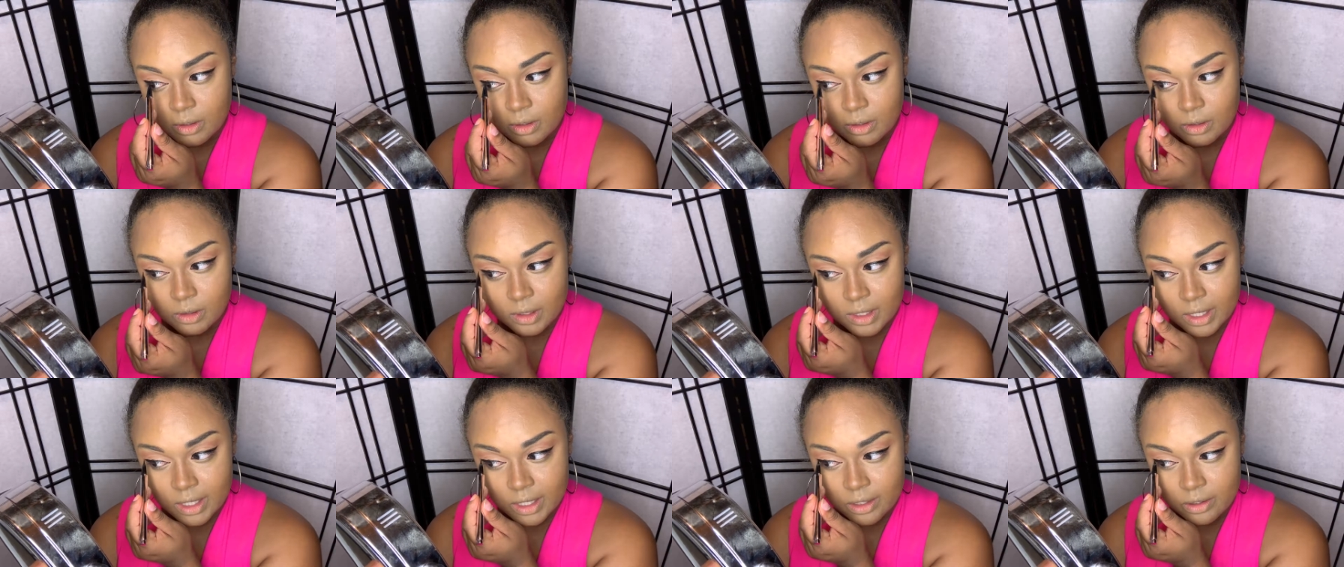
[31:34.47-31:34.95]

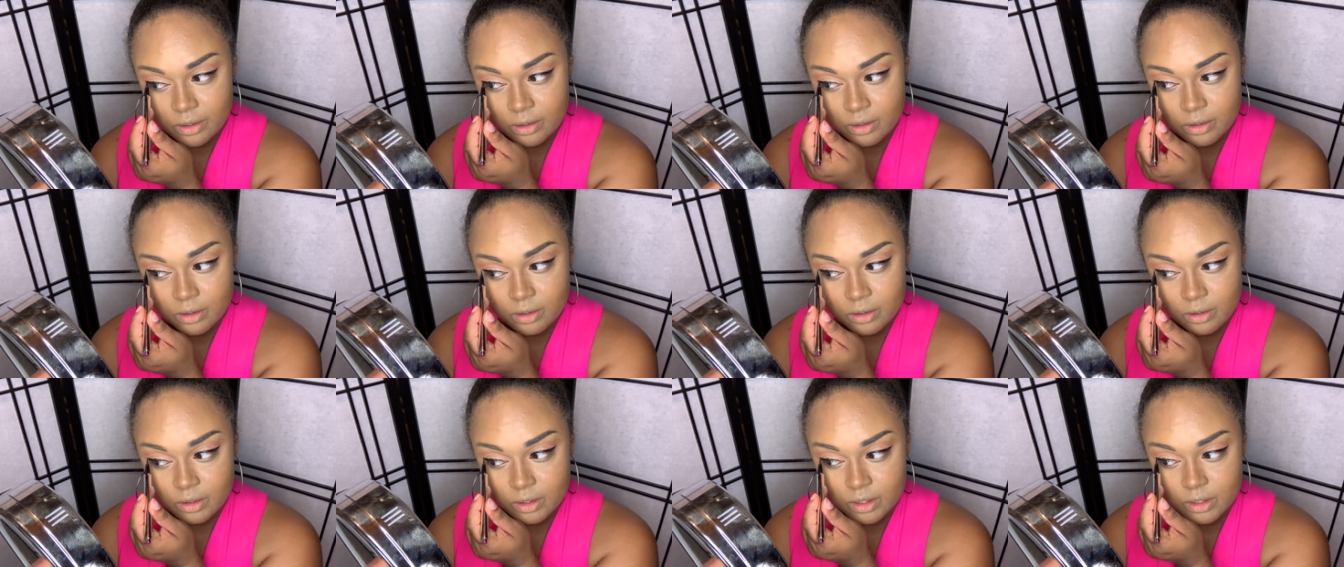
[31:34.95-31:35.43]

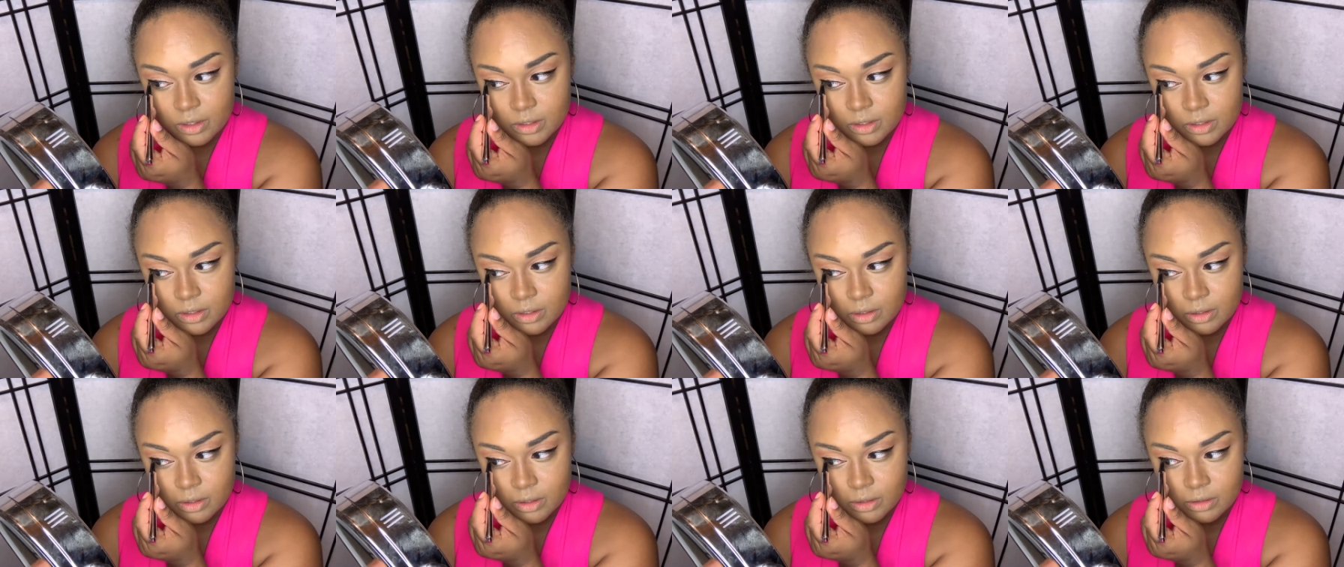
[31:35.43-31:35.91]
liner is
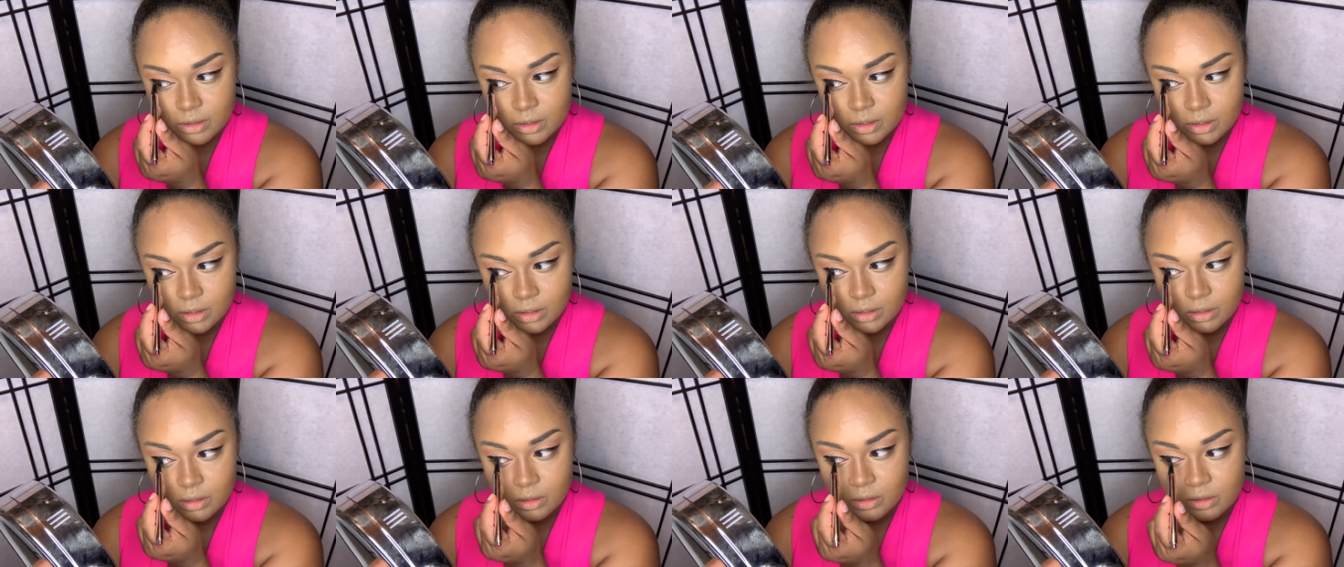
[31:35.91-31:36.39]
starting to
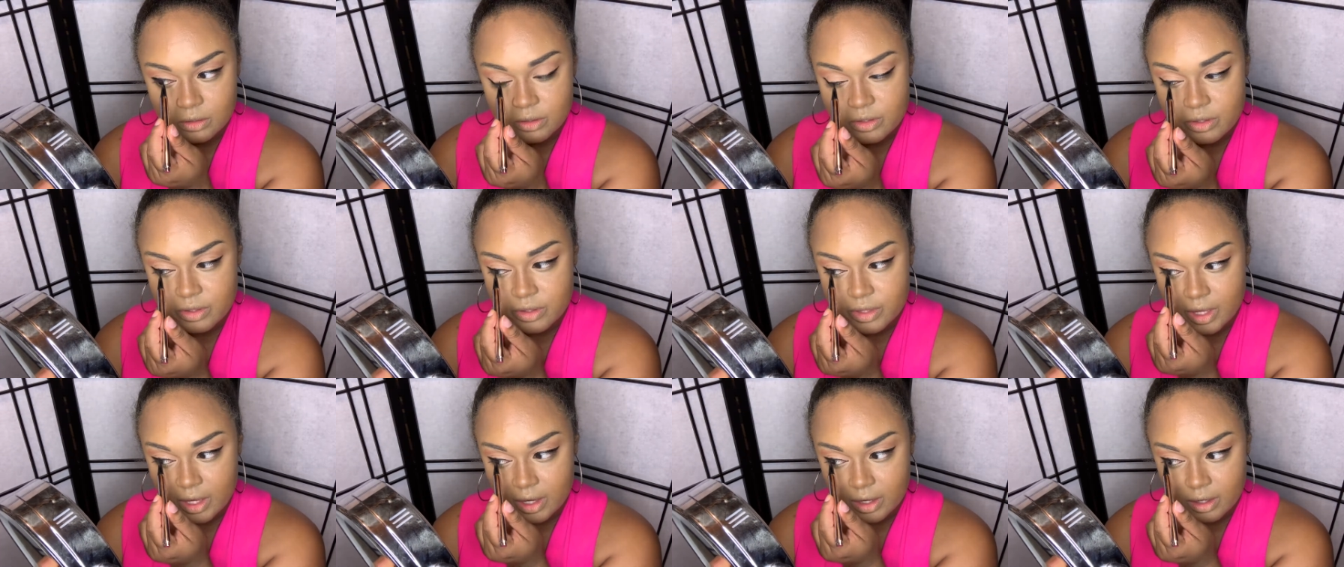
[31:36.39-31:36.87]
look a little
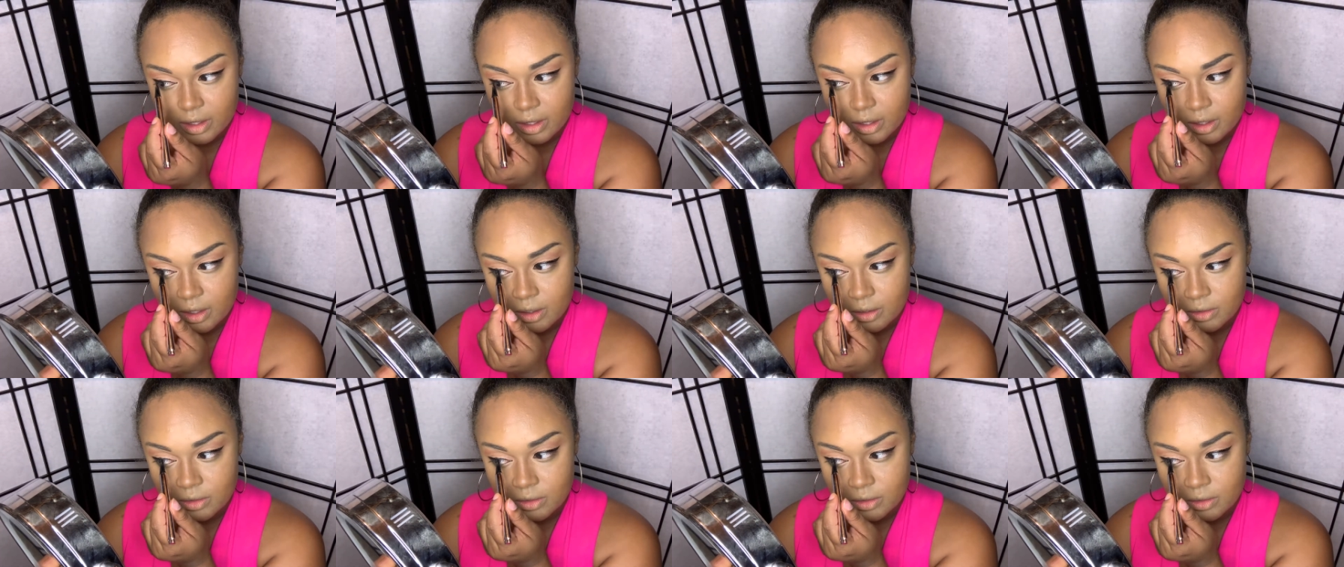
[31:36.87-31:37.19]
thick,